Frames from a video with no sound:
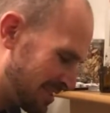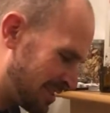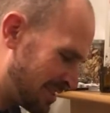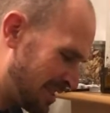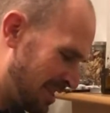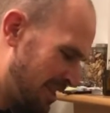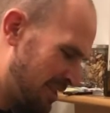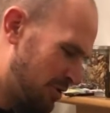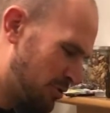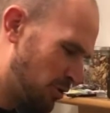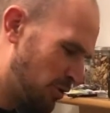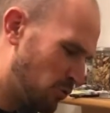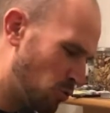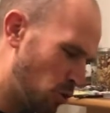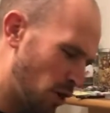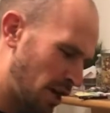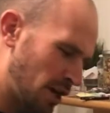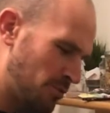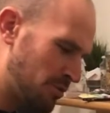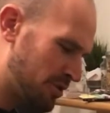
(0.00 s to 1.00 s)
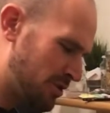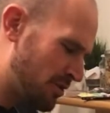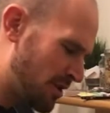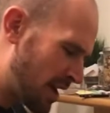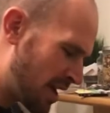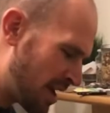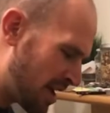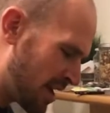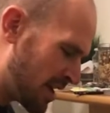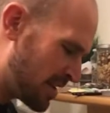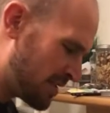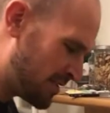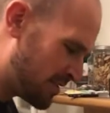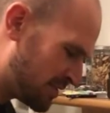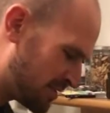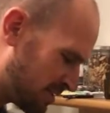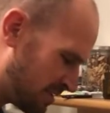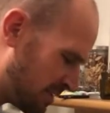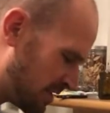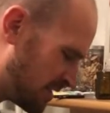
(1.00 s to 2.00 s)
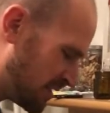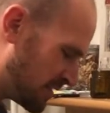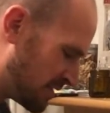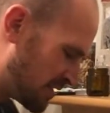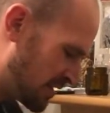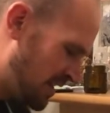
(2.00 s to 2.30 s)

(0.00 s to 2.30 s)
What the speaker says: and like sort of working with your hands. And